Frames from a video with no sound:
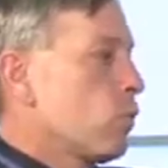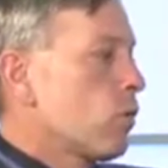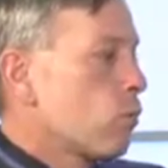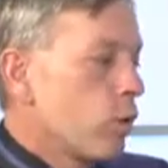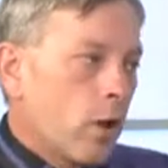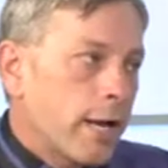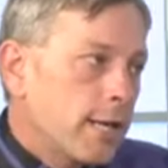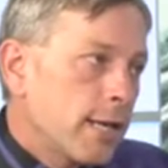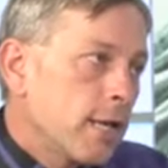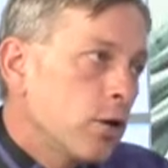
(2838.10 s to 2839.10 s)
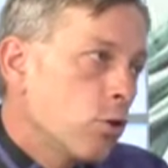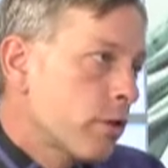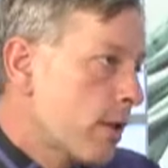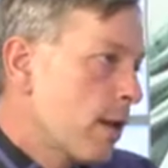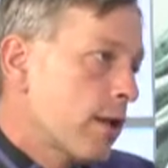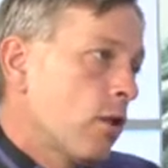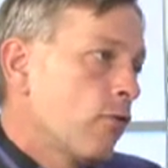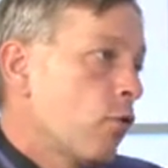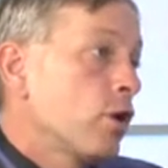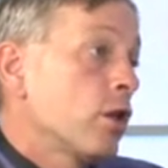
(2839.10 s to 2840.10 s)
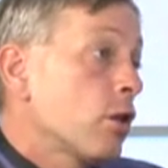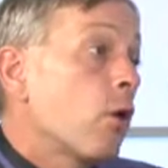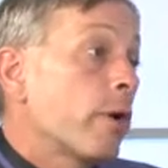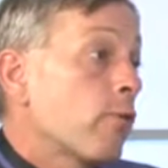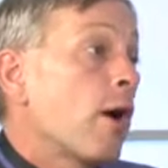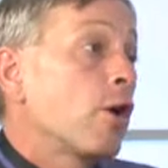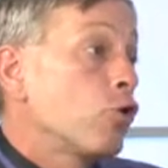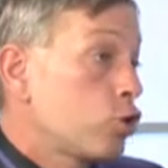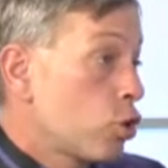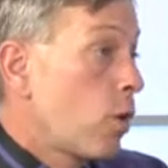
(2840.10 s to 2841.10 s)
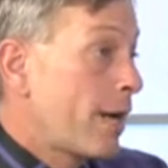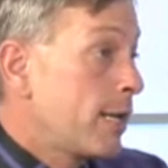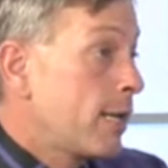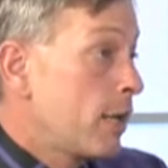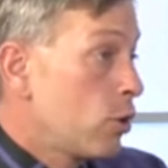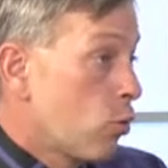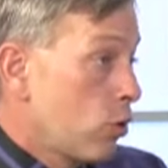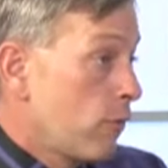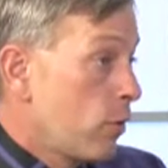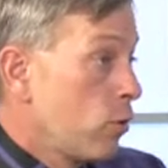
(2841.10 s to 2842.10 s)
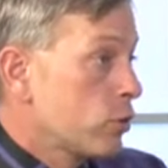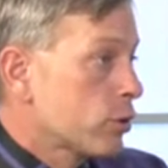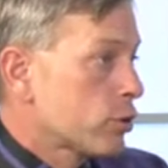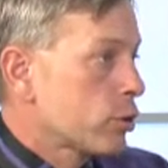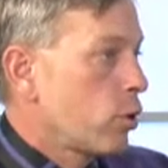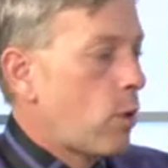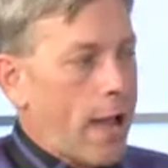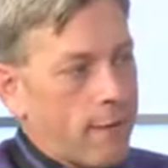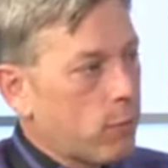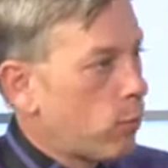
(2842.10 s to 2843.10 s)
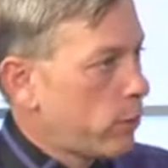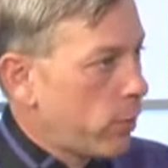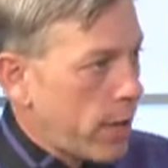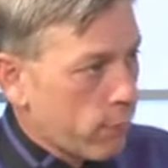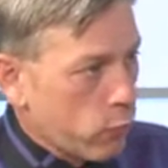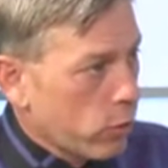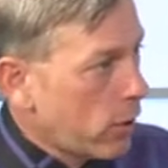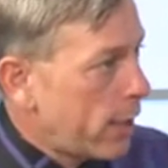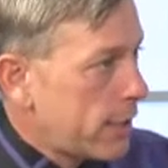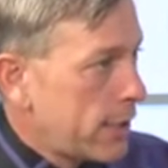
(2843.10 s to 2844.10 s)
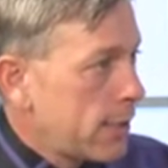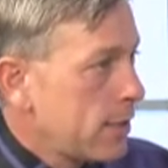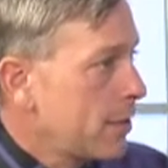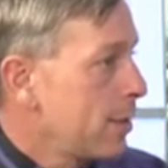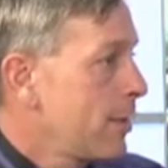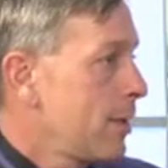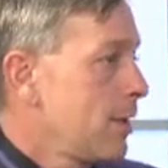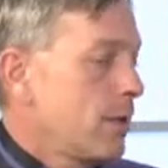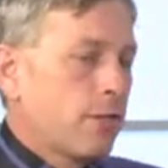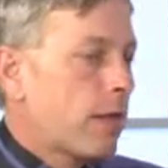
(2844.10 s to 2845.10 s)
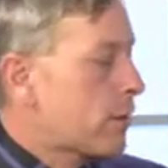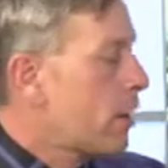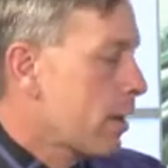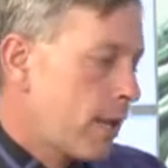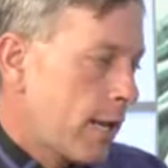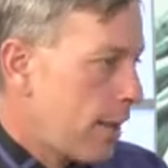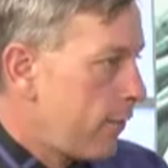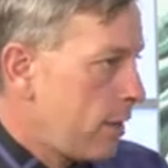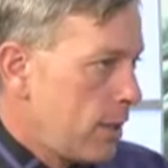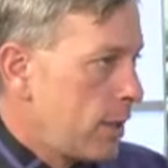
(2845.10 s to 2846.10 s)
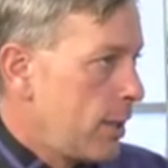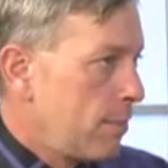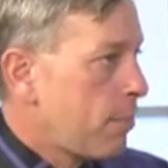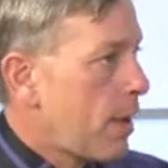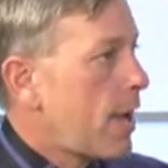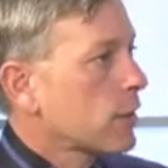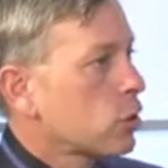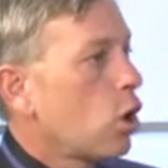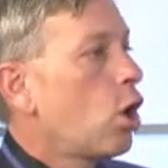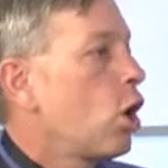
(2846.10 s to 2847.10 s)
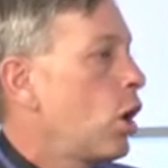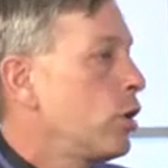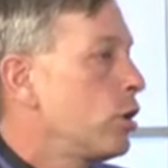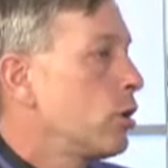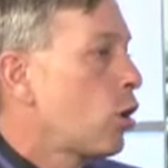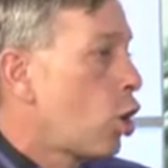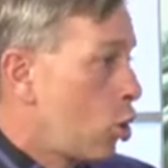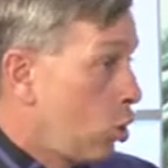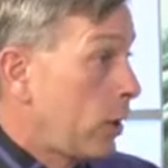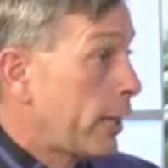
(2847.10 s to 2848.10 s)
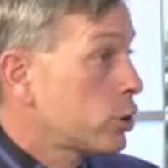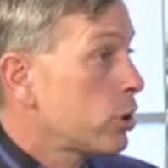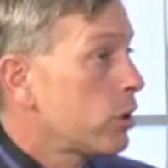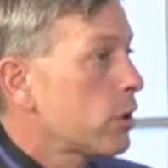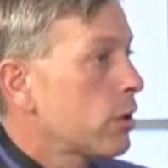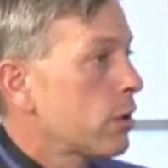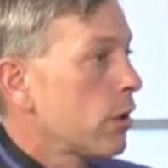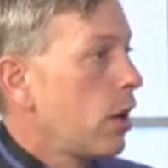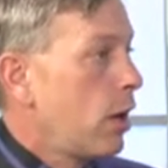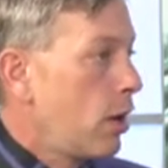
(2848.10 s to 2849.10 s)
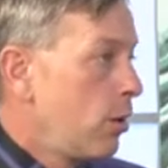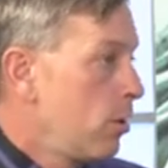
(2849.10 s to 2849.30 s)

real ID, you know, state of California does not require you show ID in order to vote. So having whether we have real ID, mm -hmm. that's not going to have any impact on our elections uh,